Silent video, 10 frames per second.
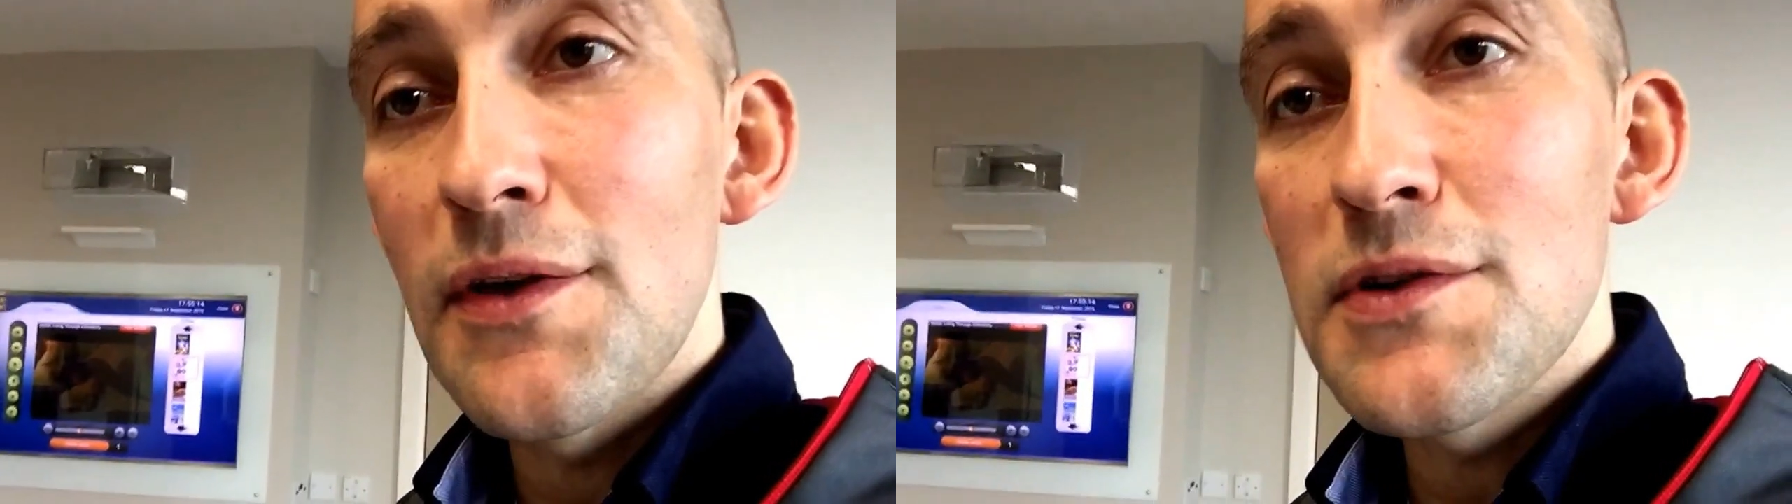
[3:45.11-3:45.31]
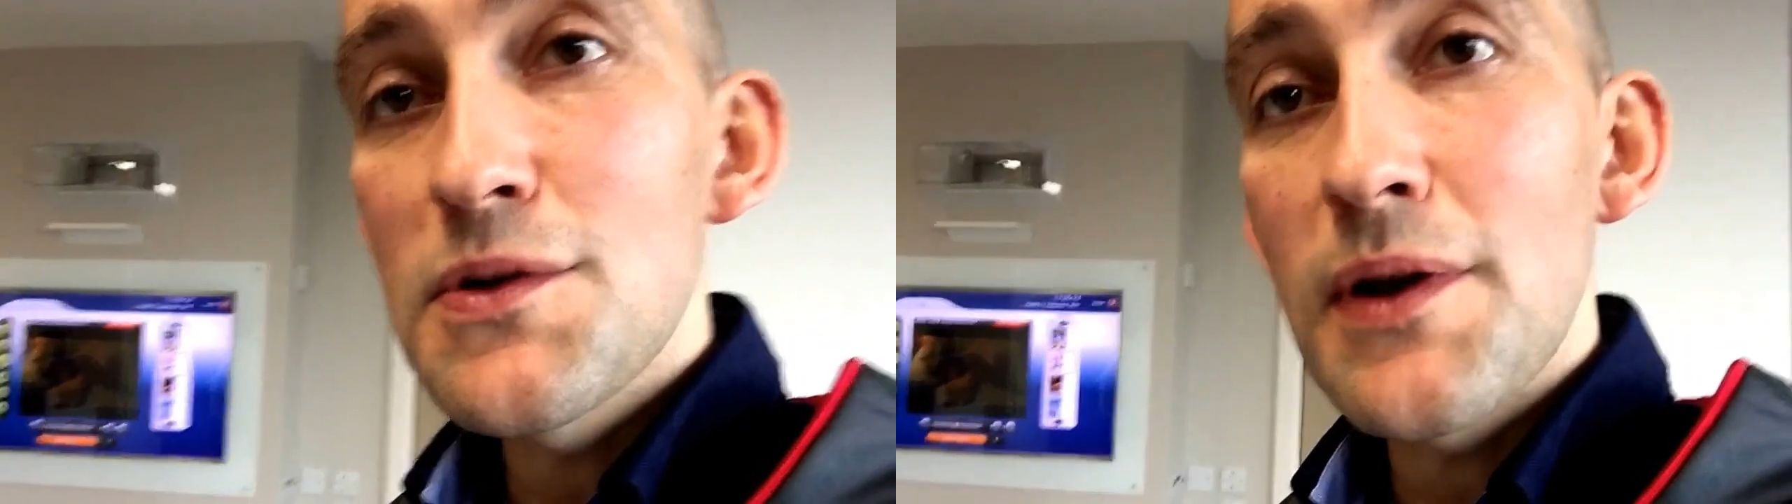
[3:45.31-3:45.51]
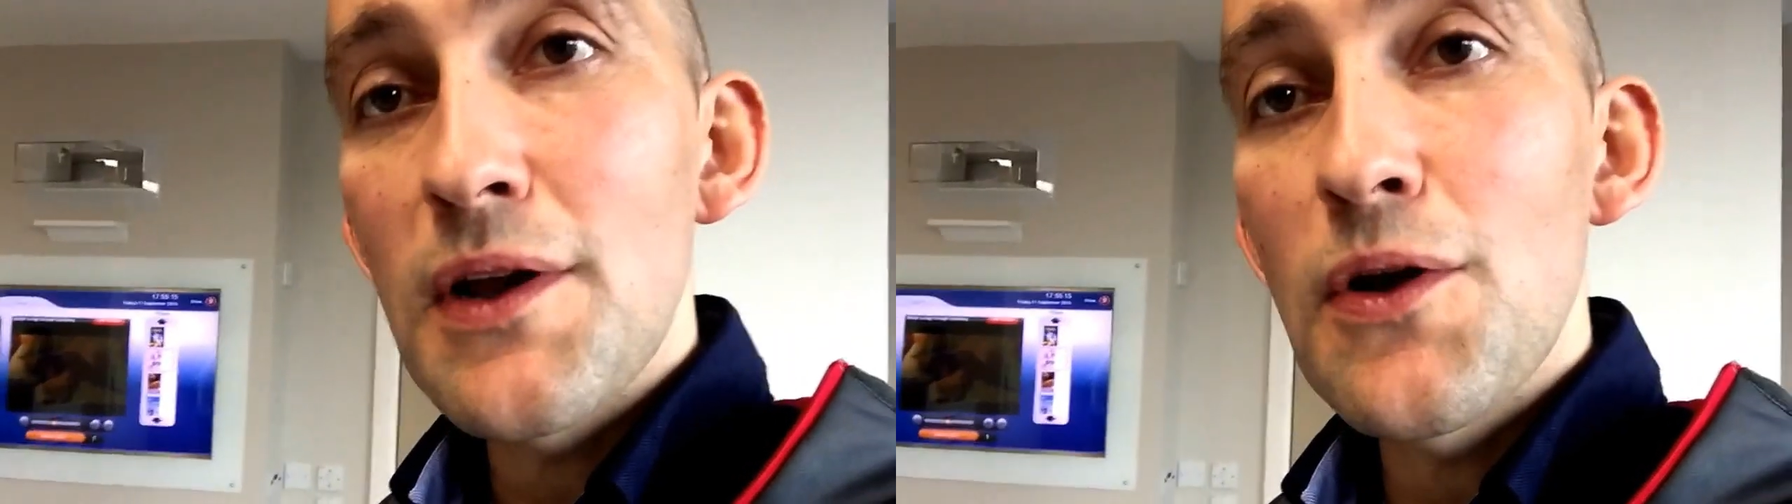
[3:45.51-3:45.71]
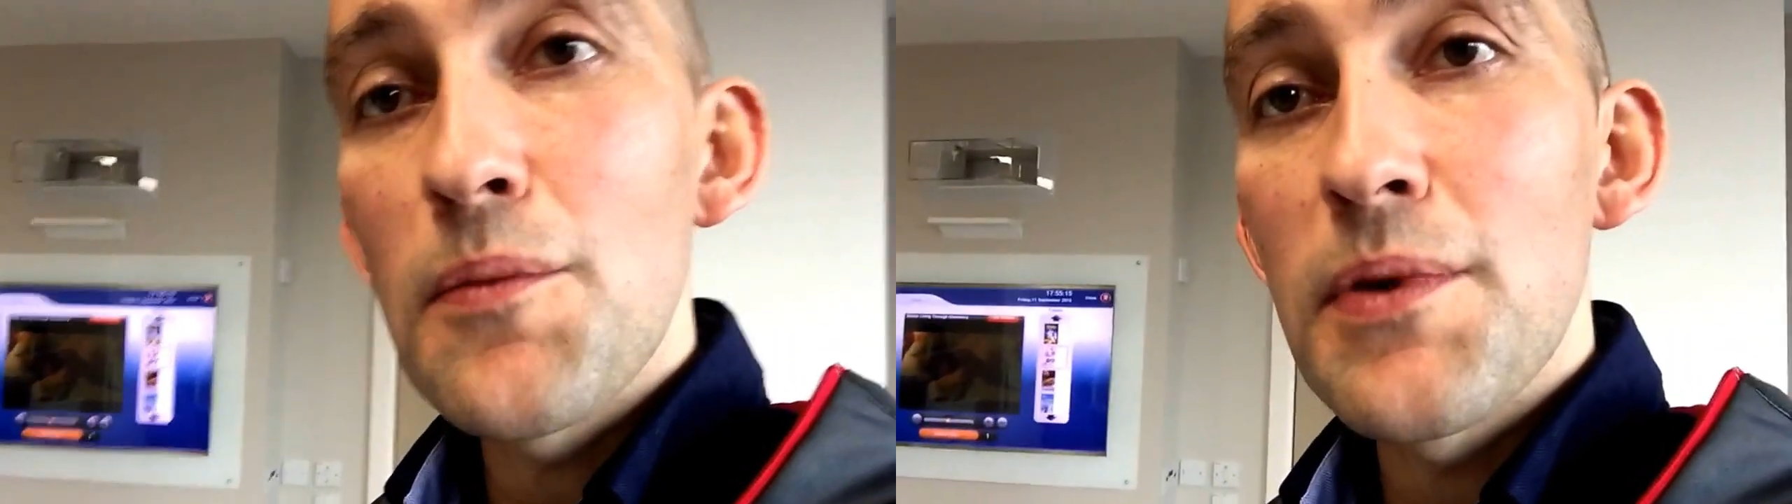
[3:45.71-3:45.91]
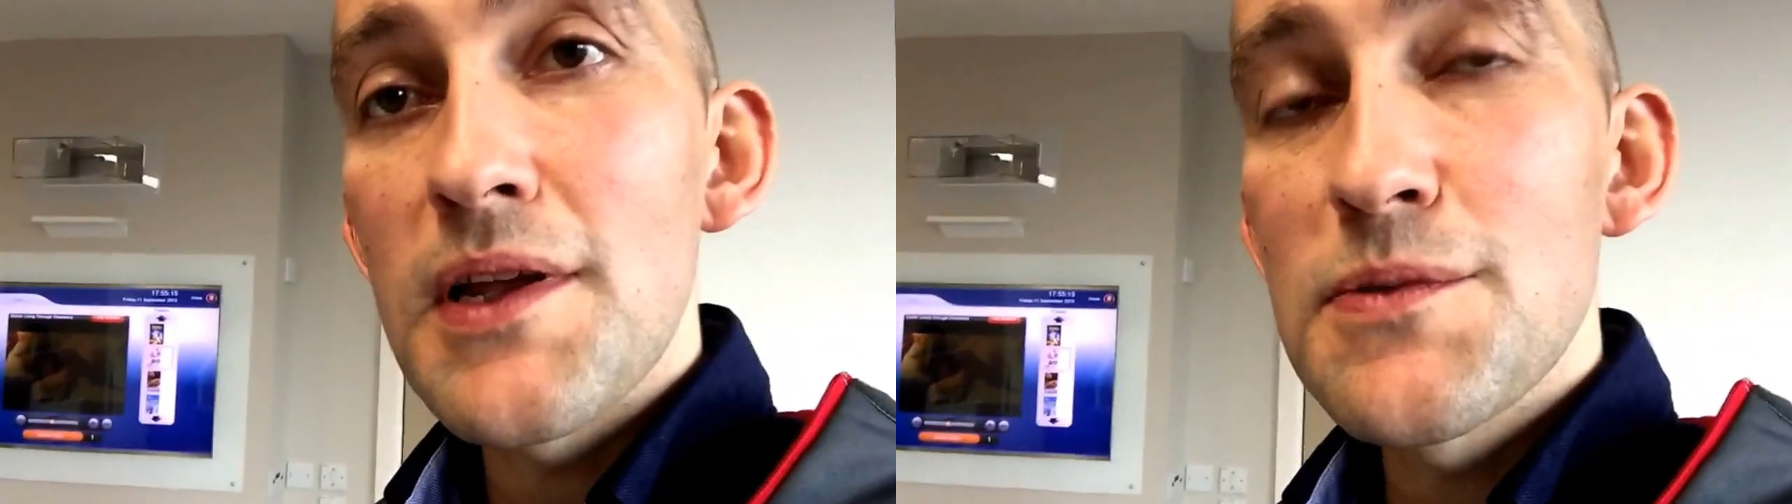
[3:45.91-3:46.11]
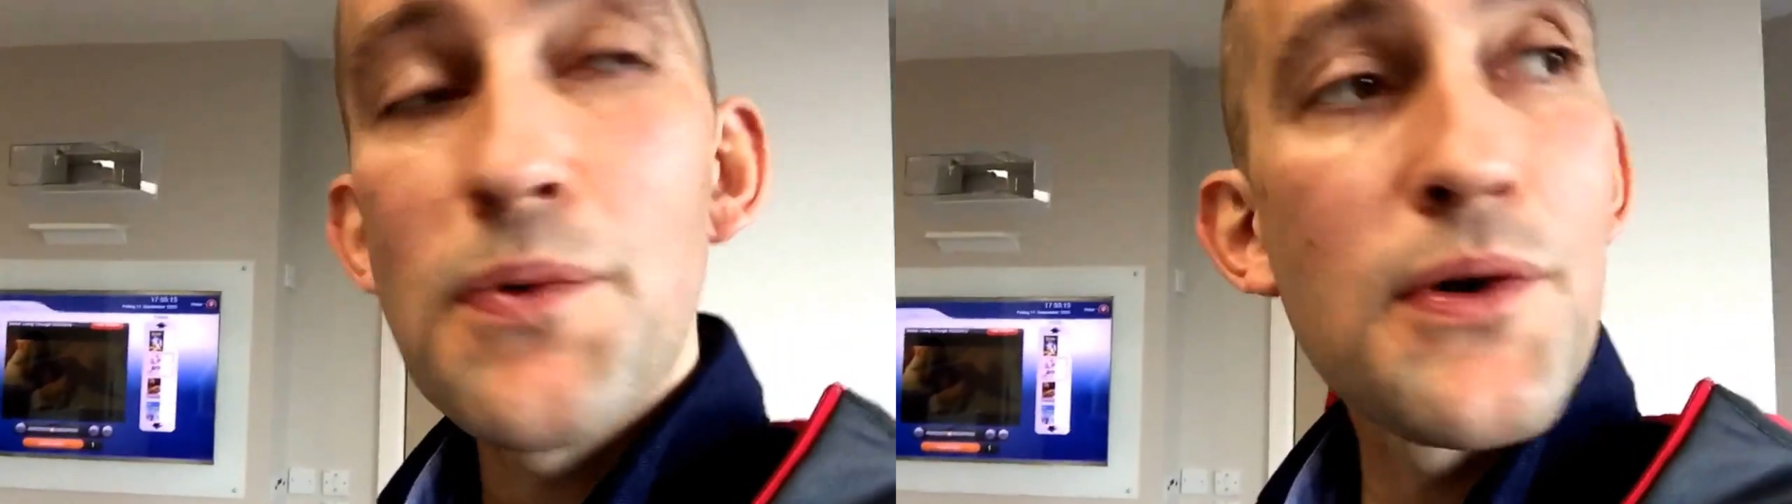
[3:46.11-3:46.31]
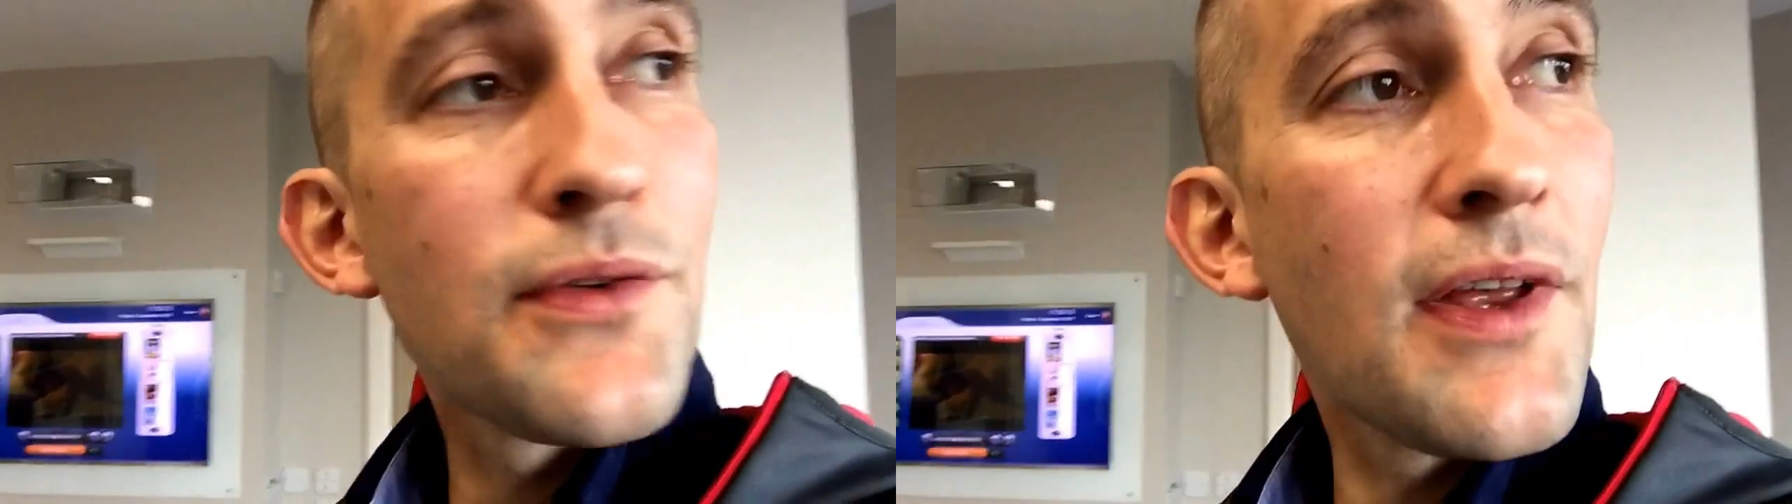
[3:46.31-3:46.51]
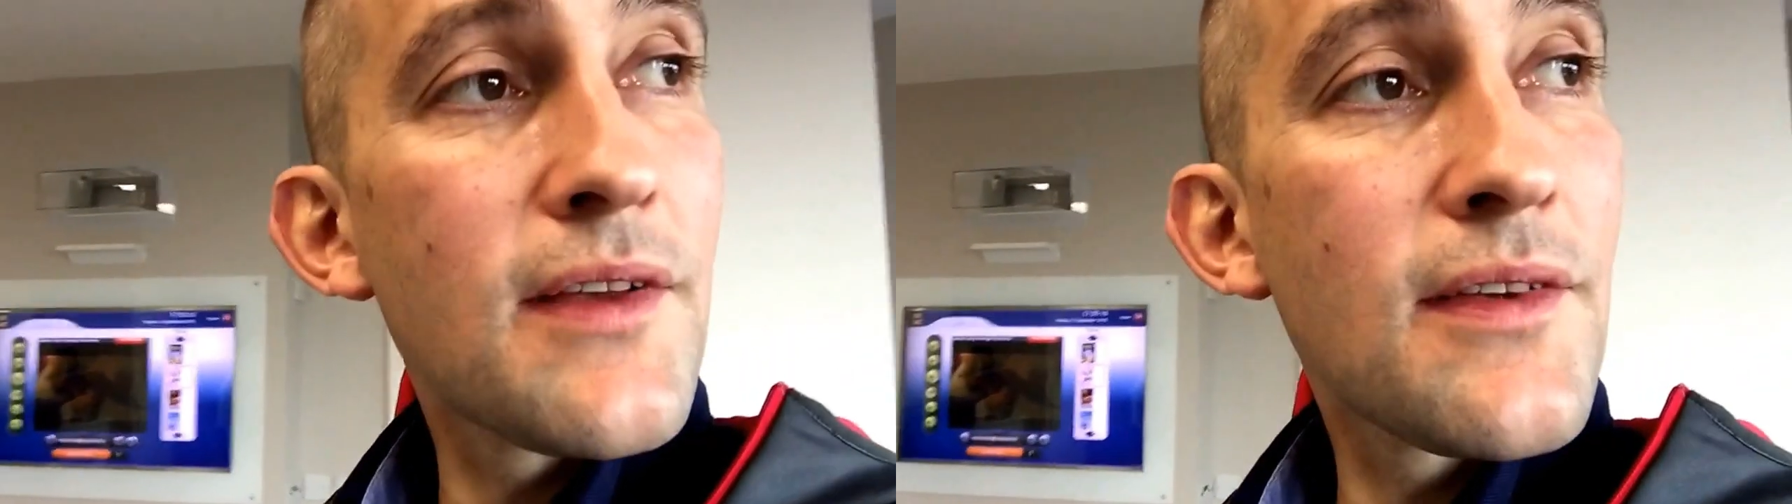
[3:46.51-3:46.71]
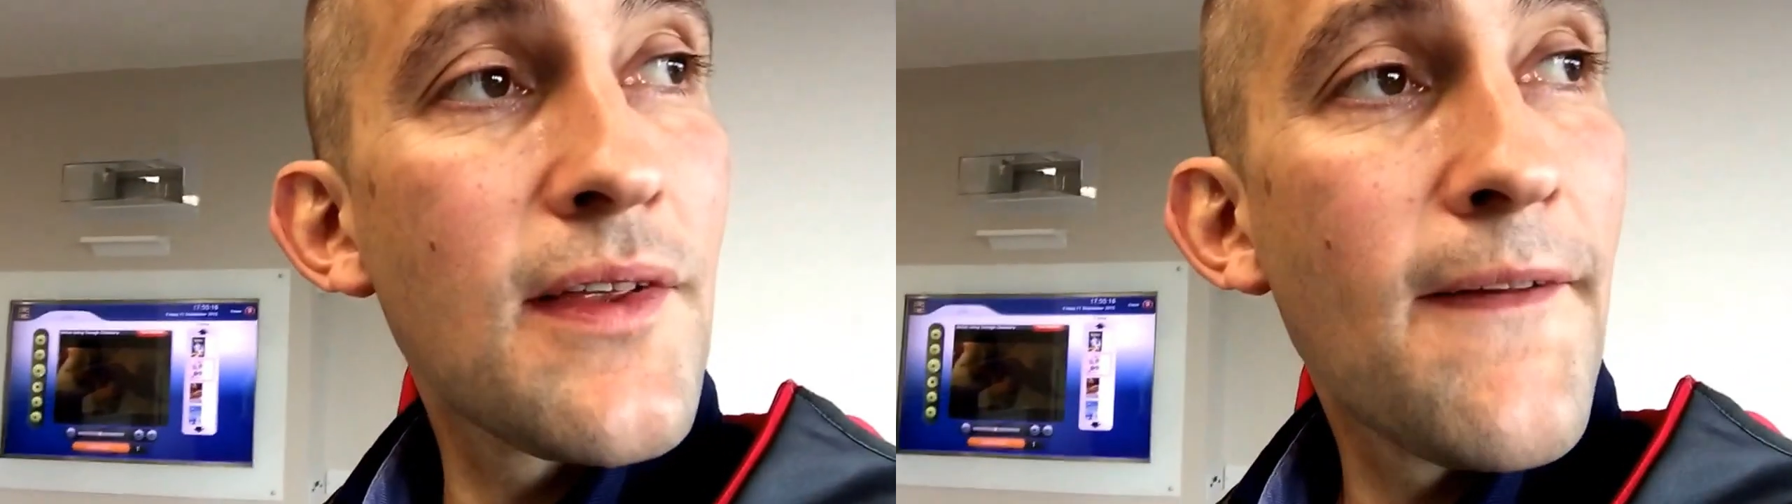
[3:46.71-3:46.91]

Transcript: it's quite a complex process.